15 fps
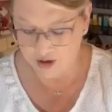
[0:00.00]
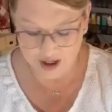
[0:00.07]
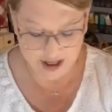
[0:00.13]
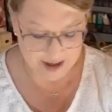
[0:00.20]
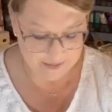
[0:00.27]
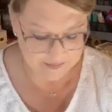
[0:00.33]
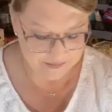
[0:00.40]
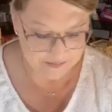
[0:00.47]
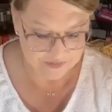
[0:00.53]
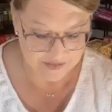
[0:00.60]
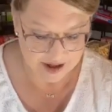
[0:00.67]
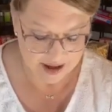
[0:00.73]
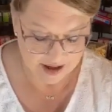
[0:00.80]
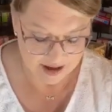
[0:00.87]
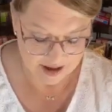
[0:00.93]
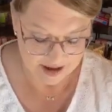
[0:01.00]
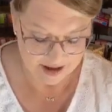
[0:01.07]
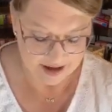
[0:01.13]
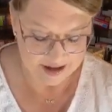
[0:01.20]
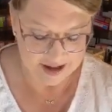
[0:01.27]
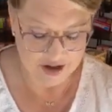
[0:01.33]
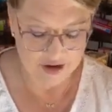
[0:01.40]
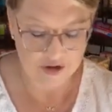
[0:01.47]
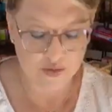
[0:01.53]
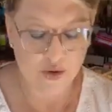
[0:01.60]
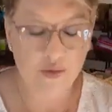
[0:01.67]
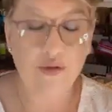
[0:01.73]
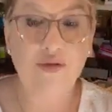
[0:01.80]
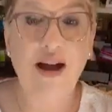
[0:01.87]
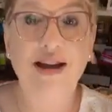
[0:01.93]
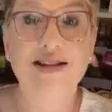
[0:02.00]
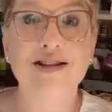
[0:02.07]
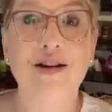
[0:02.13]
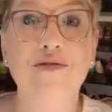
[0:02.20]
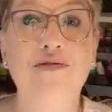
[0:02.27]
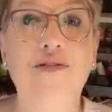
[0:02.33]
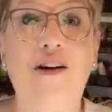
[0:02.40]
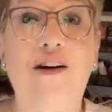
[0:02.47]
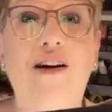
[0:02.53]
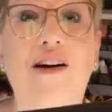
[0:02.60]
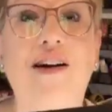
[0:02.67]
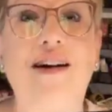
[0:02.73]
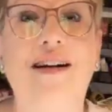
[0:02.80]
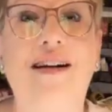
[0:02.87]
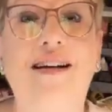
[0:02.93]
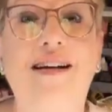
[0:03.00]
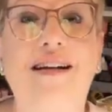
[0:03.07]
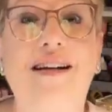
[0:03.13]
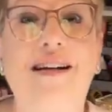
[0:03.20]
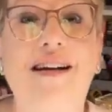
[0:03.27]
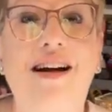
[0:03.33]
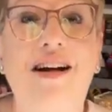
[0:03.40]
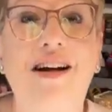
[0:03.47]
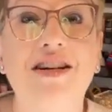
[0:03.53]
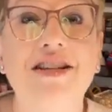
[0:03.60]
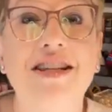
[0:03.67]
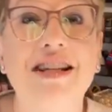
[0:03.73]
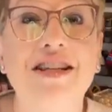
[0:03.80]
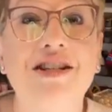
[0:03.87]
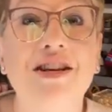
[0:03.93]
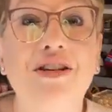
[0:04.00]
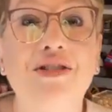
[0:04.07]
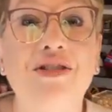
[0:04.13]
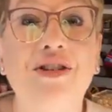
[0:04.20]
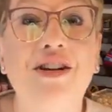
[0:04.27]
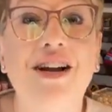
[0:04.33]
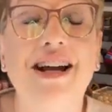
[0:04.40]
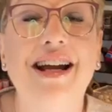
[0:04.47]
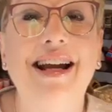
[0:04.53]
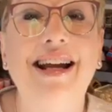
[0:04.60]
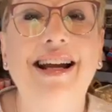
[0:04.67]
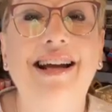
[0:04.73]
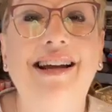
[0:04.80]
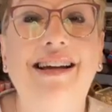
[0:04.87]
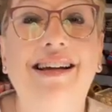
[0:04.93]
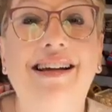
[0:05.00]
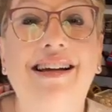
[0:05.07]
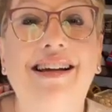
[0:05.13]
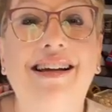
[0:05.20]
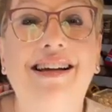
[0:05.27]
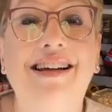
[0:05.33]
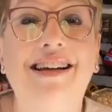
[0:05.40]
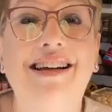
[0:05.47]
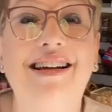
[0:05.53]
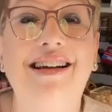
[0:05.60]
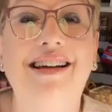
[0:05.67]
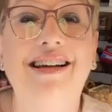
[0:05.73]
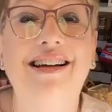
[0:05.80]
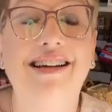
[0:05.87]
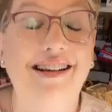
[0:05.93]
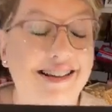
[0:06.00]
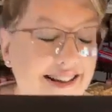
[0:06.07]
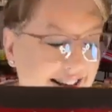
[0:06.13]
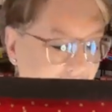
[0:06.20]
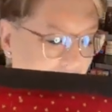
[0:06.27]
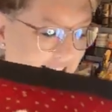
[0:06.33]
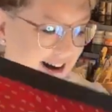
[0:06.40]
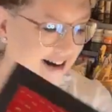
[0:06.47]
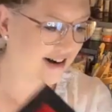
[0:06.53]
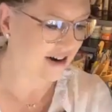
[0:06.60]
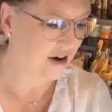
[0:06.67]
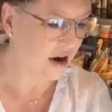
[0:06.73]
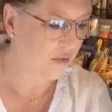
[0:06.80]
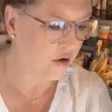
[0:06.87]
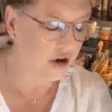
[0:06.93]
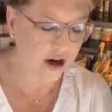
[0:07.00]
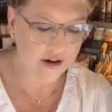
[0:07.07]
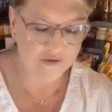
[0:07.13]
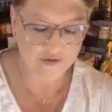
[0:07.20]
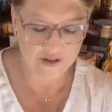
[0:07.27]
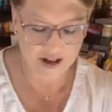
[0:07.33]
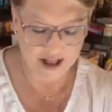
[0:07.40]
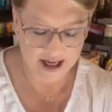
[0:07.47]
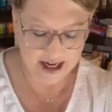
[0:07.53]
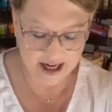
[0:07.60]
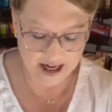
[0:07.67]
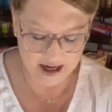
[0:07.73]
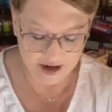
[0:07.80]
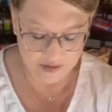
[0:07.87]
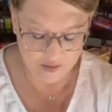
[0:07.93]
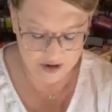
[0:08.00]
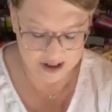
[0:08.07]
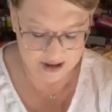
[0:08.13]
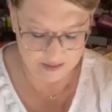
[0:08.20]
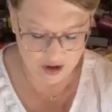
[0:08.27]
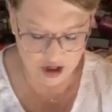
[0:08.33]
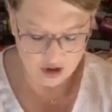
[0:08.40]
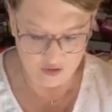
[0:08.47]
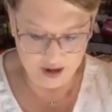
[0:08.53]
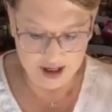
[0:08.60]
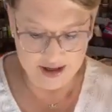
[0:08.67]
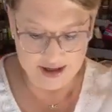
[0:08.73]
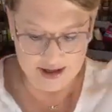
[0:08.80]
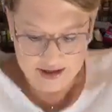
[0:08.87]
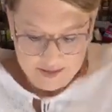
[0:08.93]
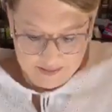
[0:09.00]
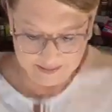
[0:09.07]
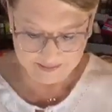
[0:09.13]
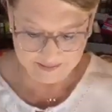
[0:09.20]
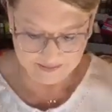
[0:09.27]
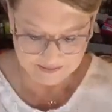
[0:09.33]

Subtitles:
pretty. So here's what we've got so far. Our seashell tree. Look there. And we're going to fill it in with some cuteness.